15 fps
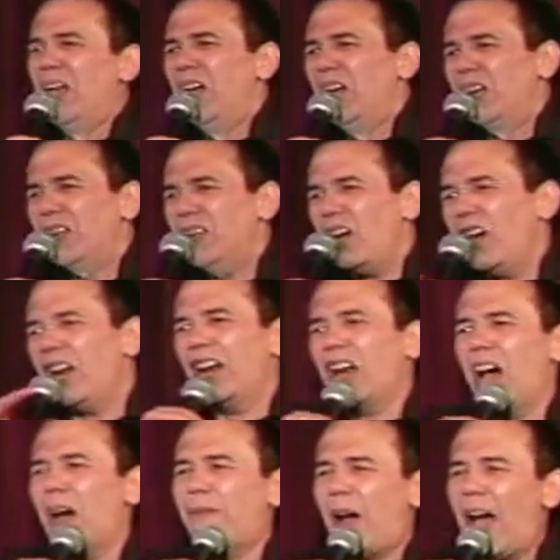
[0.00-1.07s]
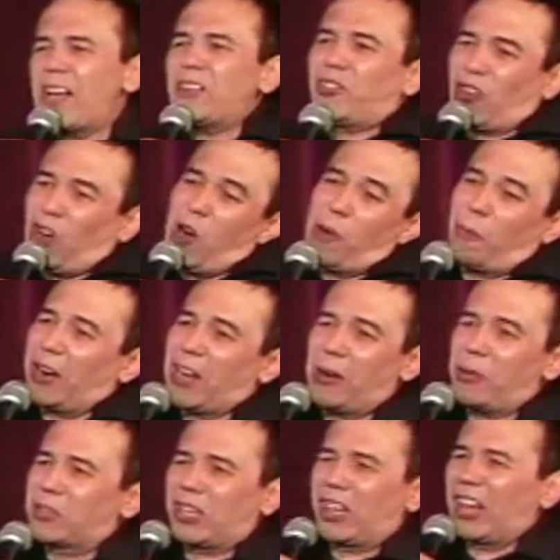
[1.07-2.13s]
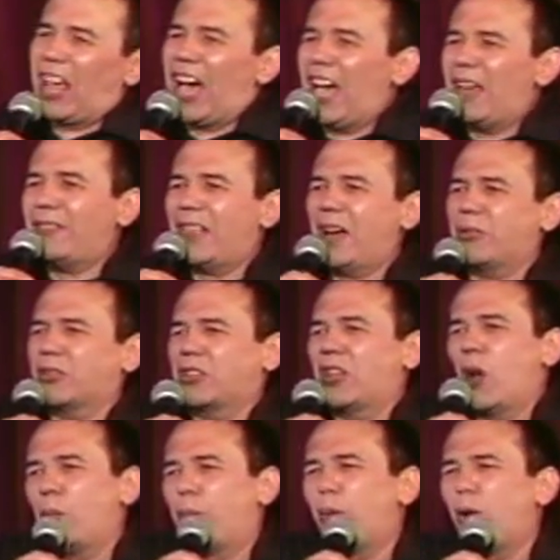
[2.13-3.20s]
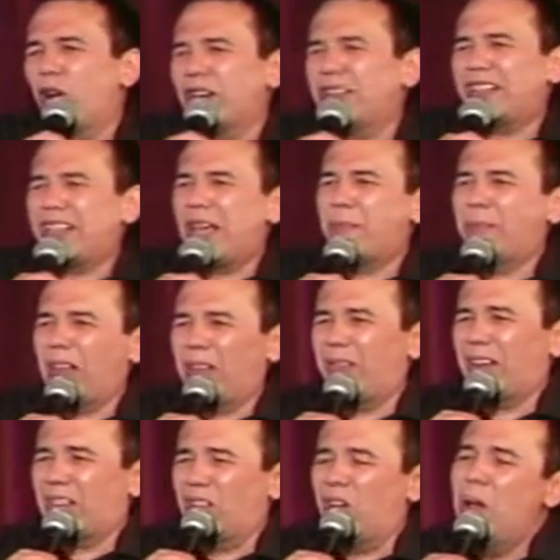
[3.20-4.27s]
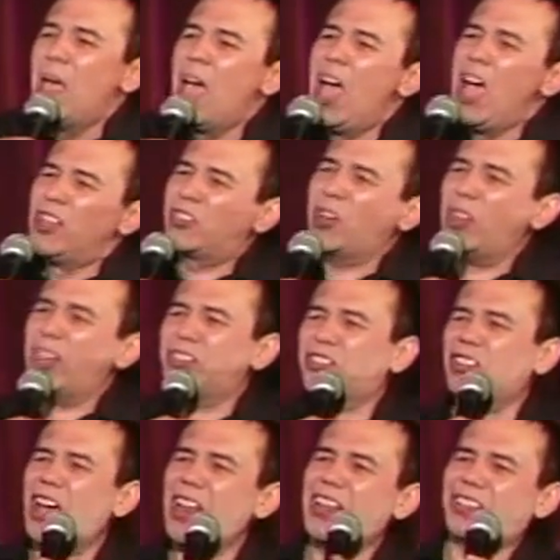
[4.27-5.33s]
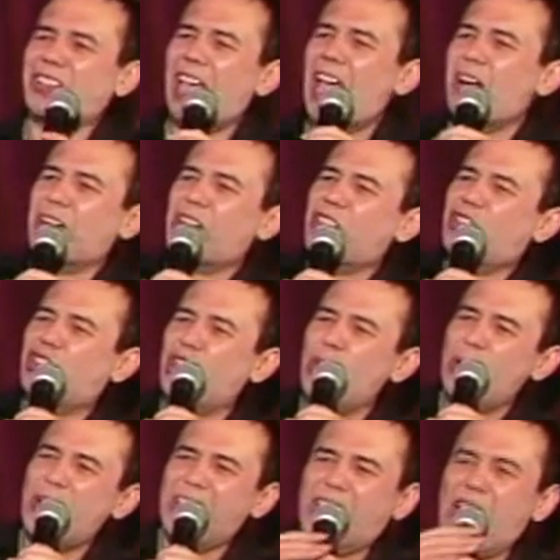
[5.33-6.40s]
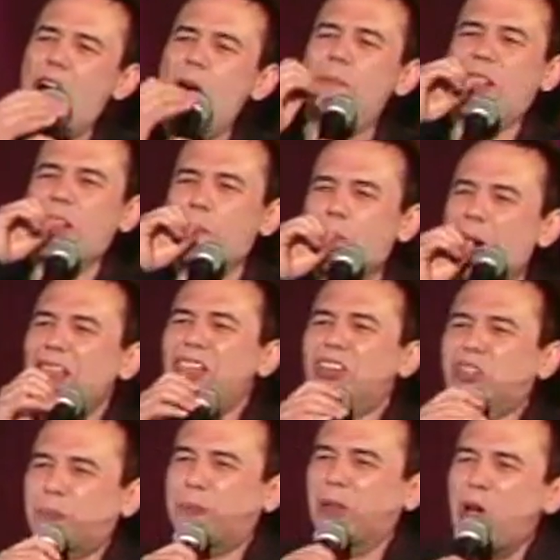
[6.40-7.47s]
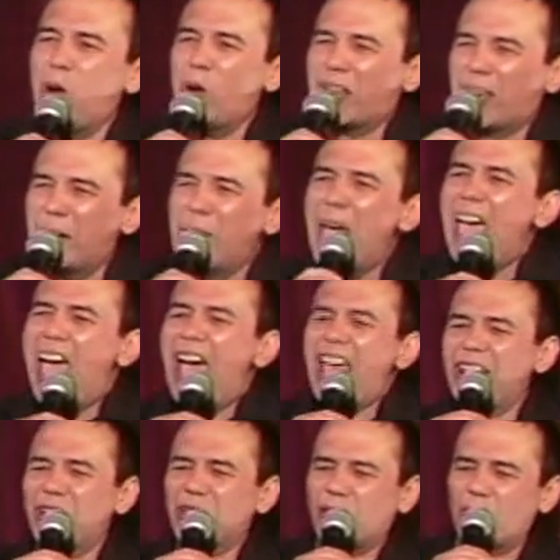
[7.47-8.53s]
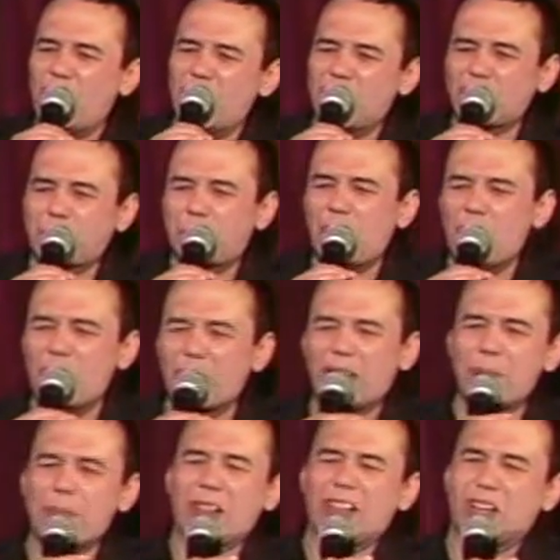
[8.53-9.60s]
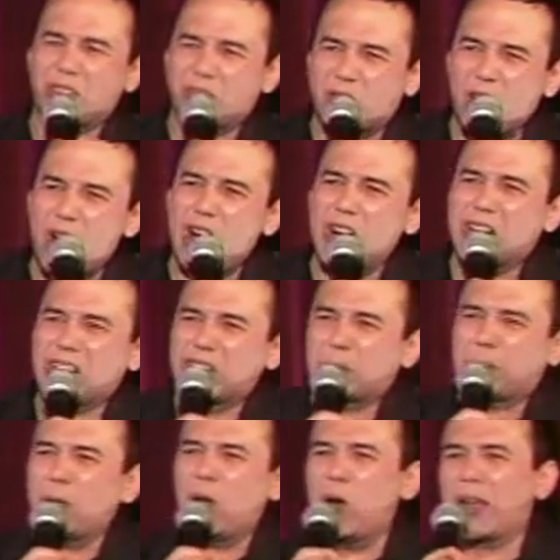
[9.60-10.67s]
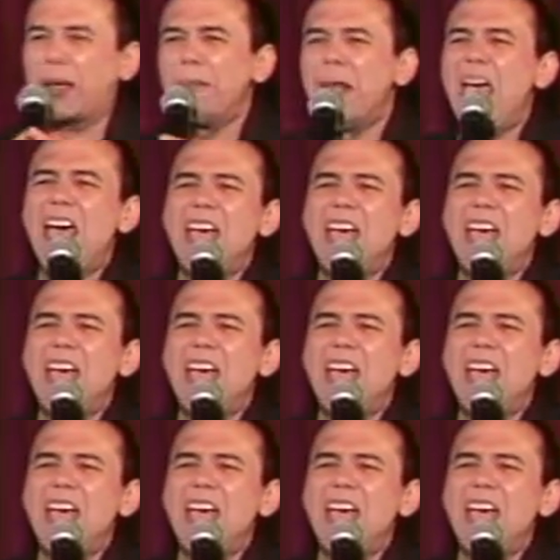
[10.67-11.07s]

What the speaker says: Good enough. I saw him when he was alive. There was no point in him living long. So the son is there and he's shooting cum and the mother's blowing him and the daughter's blowing him and the dog is blowing him.